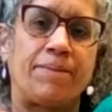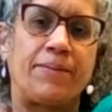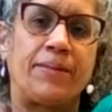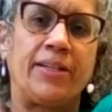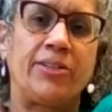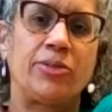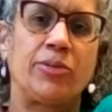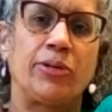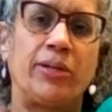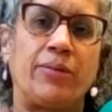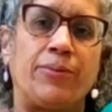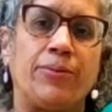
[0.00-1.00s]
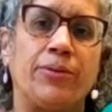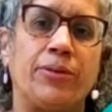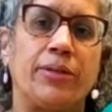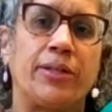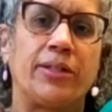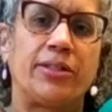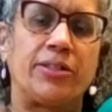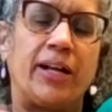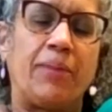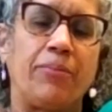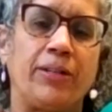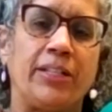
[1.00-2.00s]
Nice oil to
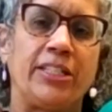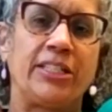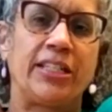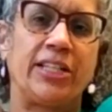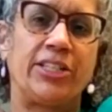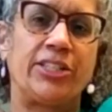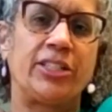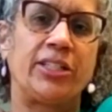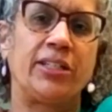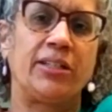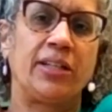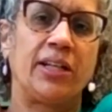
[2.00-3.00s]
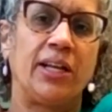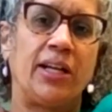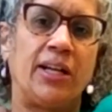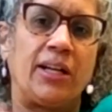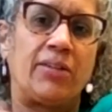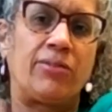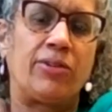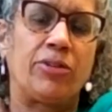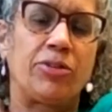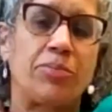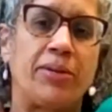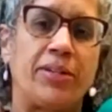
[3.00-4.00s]
help release tension.
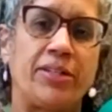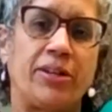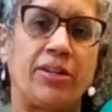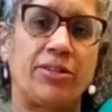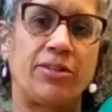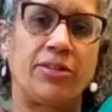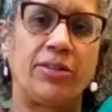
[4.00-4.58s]
Rosemary is also